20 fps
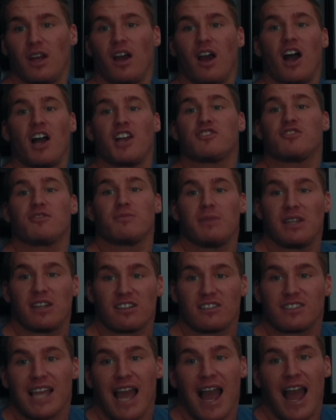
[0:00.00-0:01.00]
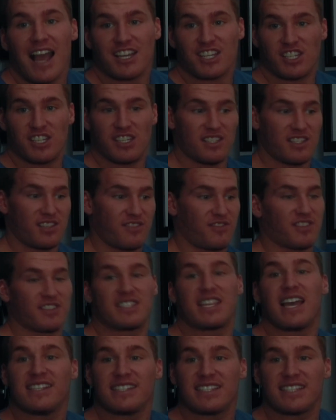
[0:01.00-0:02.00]
100-meter dashes for
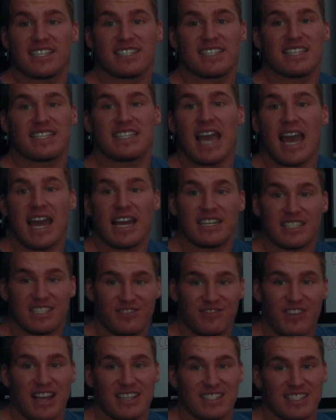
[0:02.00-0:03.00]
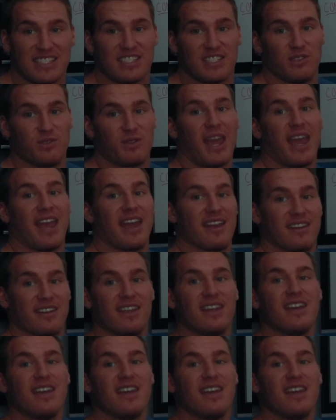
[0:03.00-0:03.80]
10 sets of 10 as fast as you can.